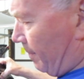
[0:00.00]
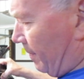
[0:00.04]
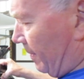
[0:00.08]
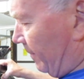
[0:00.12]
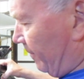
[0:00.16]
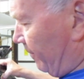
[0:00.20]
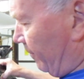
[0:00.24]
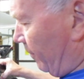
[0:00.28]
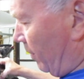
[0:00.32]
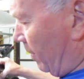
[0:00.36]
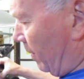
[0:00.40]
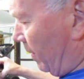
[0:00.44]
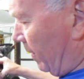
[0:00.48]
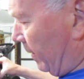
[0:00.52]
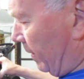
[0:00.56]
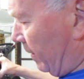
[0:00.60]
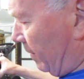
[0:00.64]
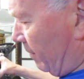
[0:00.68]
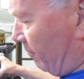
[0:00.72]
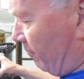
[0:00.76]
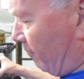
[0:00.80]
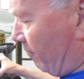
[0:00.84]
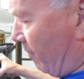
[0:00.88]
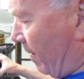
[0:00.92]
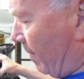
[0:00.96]
bit of a
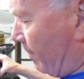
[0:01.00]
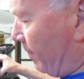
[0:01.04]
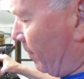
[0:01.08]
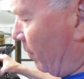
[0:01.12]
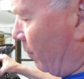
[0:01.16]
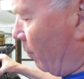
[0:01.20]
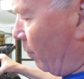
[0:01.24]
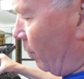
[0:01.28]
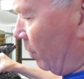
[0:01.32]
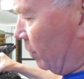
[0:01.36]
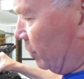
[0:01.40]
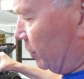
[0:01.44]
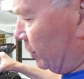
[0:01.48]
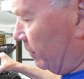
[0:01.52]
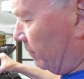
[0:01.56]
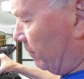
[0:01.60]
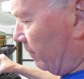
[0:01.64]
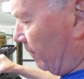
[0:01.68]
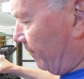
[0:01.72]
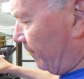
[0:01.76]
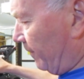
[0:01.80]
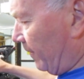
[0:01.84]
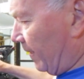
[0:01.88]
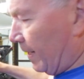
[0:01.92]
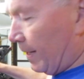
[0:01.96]
rubber washer
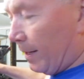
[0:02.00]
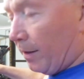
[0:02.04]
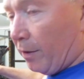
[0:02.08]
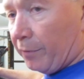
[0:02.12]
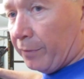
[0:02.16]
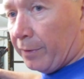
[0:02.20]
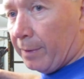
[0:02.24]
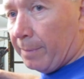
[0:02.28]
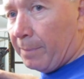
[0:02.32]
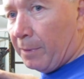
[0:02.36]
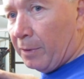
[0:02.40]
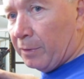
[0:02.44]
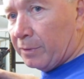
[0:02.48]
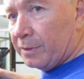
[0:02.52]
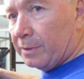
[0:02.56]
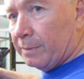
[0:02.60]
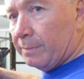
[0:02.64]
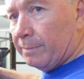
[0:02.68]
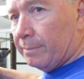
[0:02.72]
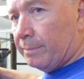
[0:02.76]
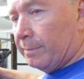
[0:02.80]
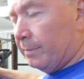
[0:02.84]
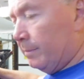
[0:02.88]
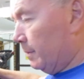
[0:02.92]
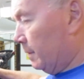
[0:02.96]
affair on the
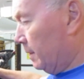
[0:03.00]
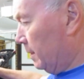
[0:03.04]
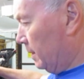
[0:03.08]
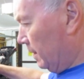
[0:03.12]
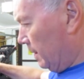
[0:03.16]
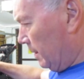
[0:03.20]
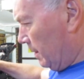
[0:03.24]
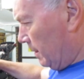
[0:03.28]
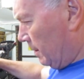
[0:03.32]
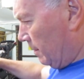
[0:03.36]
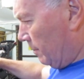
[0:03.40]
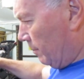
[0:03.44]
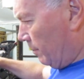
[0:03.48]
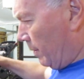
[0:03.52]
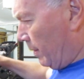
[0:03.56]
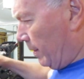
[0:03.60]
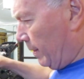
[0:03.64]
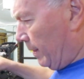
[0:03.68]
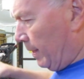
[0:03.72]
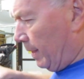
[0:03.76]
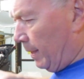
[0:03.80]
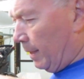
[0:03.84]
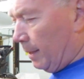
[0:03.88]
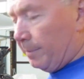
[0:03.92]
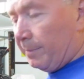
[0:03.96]
bottom one
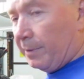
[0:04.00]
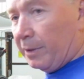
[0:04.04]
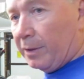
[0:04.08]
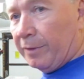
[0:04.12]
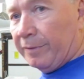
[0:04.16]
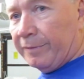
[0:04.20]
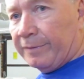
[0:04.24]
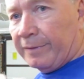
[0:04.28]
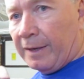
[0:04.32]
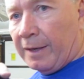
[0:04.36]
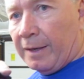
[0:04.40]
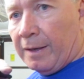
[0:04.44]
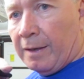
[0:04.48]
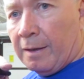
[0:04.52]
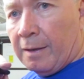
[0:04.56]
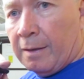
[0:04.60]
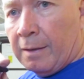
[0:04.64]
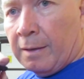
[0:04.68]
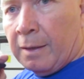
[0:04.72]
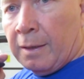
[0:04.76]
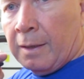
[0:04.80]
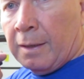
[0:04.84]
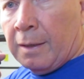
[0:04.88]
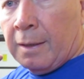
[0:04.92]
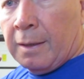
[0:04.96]
here, because
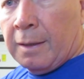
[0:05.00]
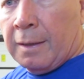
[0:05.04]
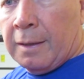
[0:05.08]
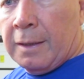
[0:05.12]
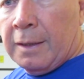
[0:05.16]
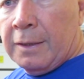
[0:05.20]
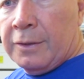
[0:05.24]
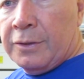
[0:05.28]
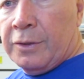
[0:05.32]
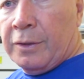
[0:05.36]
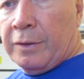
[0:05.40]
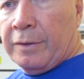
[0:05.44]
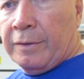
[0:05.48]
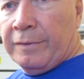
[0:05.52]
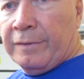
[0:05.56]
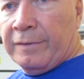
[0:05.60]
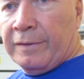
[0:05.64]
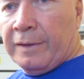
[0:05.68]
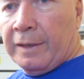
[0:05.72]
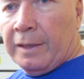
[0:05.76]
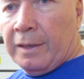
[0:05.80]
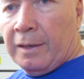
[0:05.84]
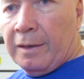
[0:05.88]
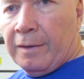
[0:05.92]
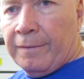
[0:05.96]
as you can
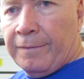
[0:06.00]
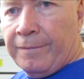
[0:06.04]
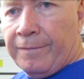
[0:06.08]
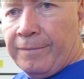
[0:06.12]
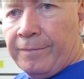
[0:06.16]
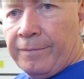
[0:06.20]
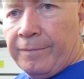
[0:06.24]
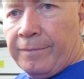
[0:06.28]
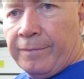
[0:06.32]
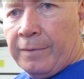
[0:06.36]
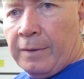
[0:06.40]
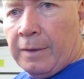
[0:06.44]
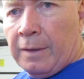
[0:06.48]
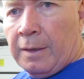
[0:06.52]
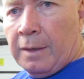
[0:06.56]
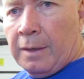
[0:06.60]
see, I've